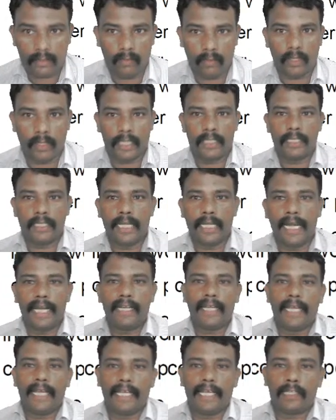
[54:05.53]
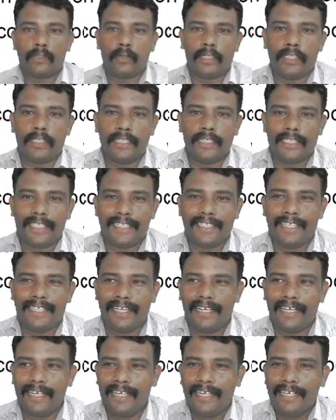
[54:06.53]
What is that? Actually, this is
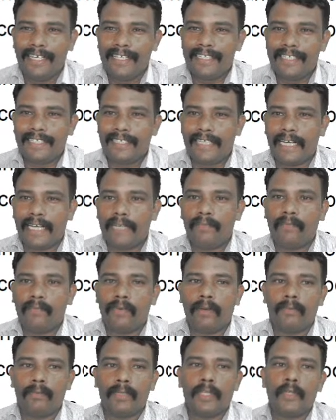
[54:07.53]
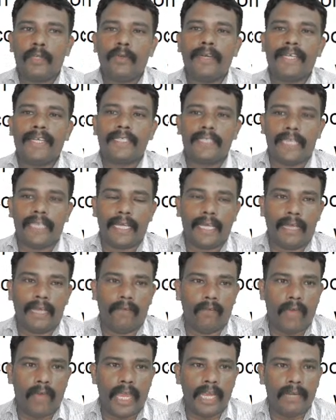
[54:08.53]
the state from the USA
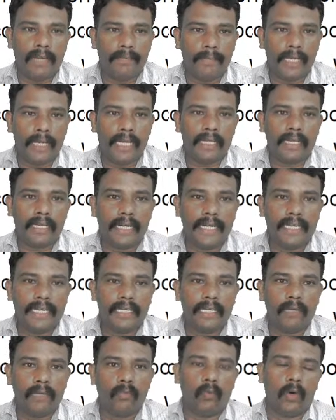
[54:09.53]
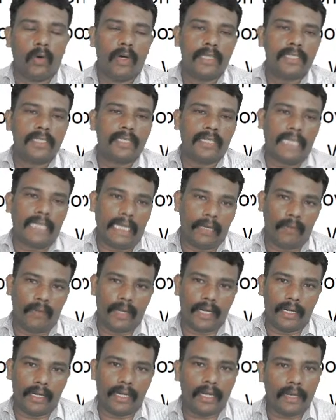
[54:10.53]
when Bill Clinton was
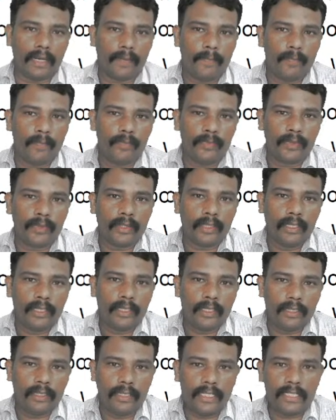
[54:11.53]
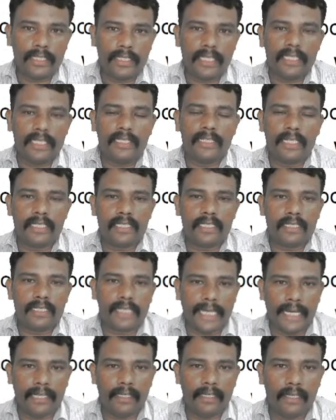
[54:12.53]
governor. This is the
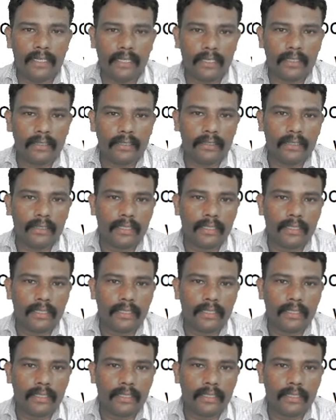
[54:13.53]
state.